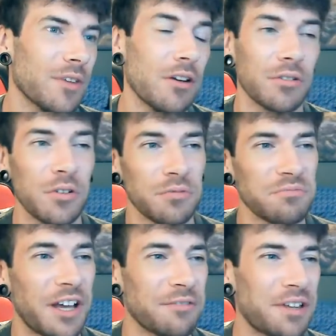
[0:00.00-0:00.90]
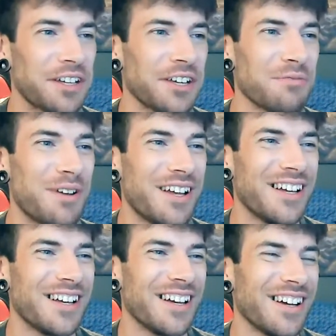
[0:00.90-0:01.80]
Oh, cool. Yeah, thank you.
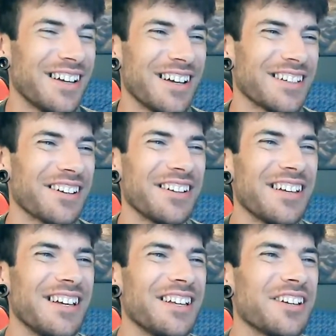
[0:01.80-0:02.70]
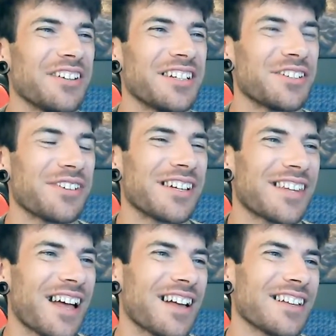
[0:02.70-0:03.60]
I don't need to read
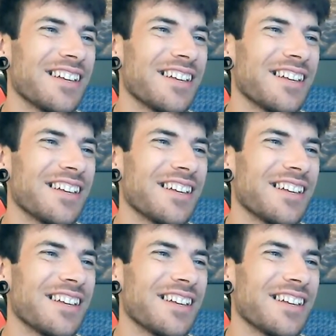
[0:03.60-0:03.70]
that.